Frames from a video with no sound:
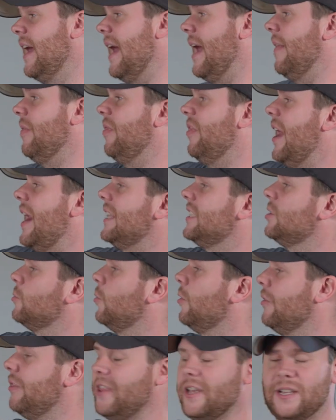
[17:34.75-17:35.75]
And that's
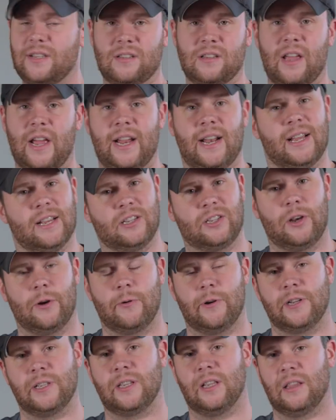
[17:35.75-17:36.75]
where this light is
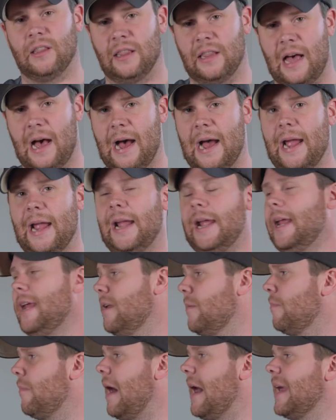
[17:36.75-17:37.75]
going to lie
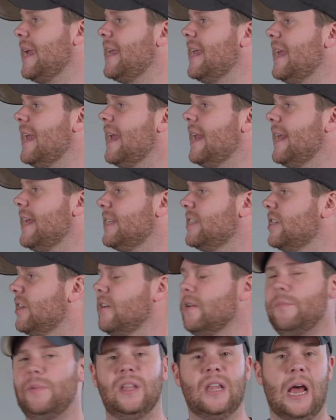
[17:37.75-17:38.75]
in my kit. It's going
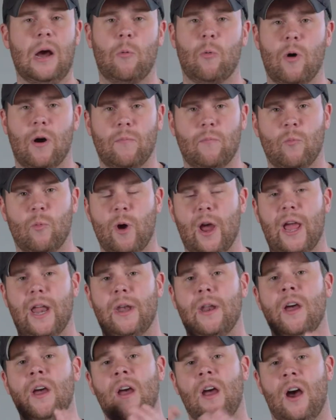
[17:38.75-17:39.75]
to be that one
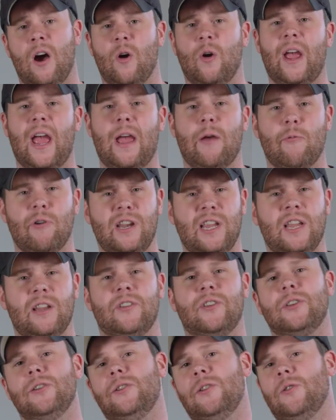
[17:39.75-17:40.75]
when, okay, we need
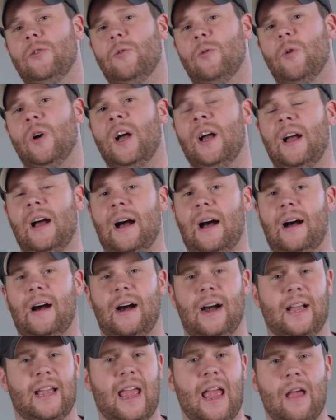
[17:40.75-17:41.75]
to do
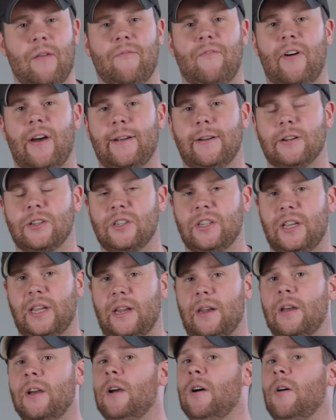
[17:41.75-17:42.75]
a campfire
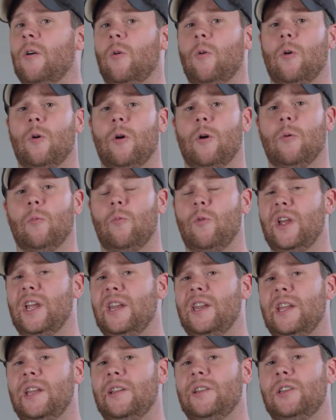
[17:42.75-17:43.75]
scene, or we
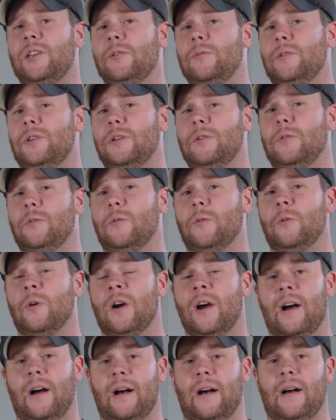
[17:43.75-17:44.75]
need to do
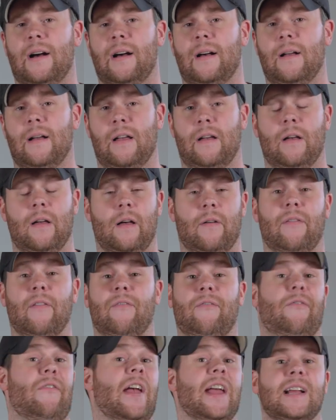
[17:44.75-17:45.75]
a
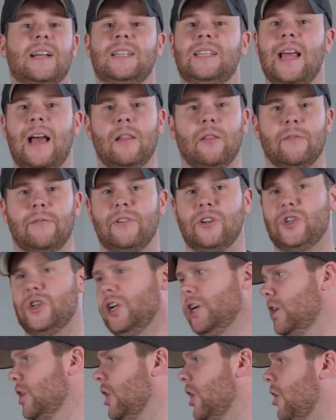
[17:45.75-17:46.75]
fake
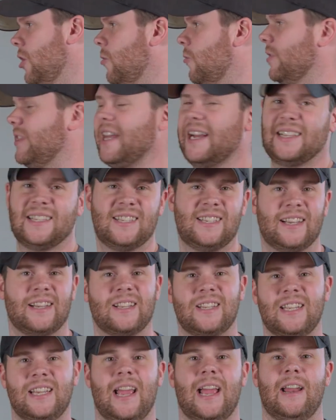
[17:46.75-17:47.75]
television glow with that
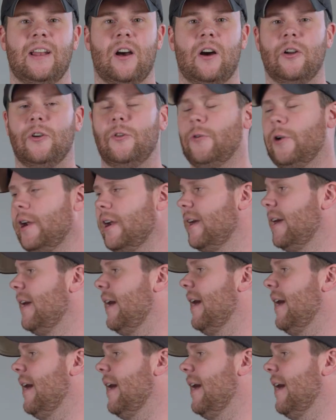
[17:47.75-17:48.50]
6800.